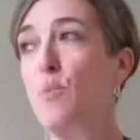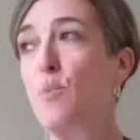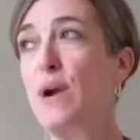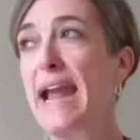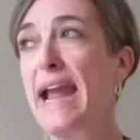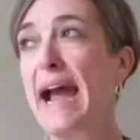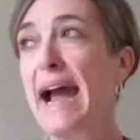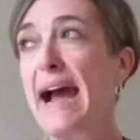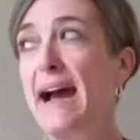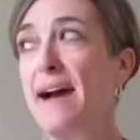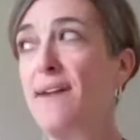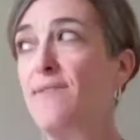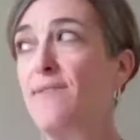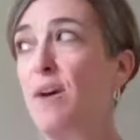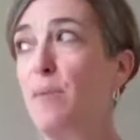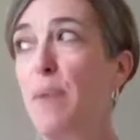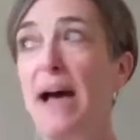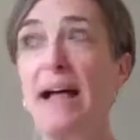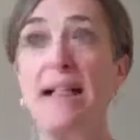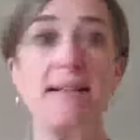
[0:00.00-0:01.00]
We have
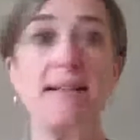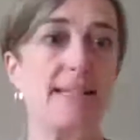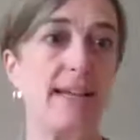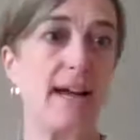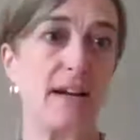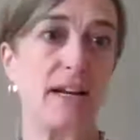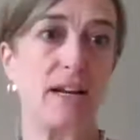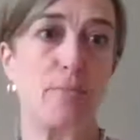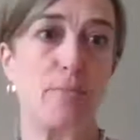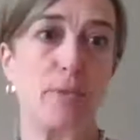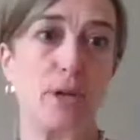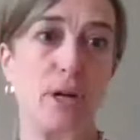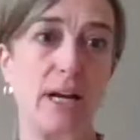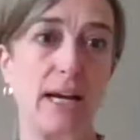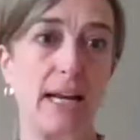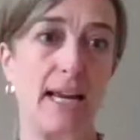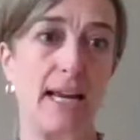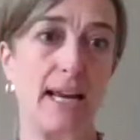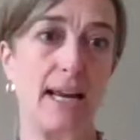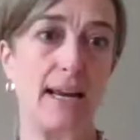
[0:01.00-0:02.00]
the Valentine
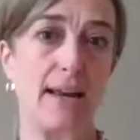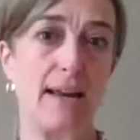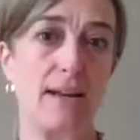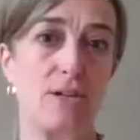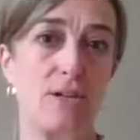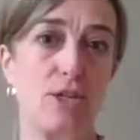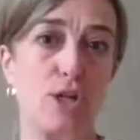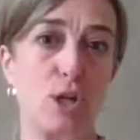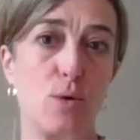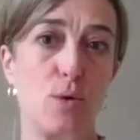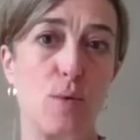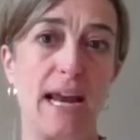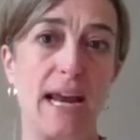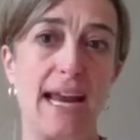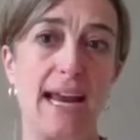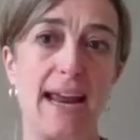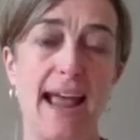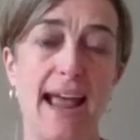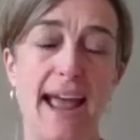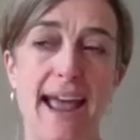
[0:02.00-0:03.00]
community
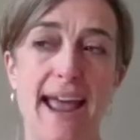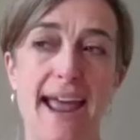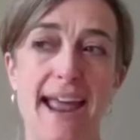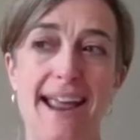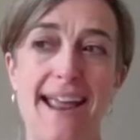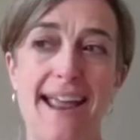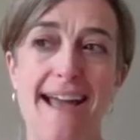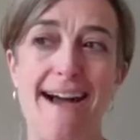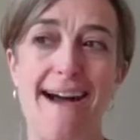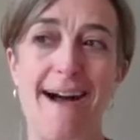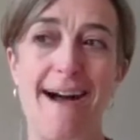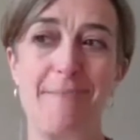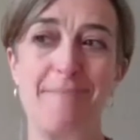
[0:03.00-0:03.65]
doing a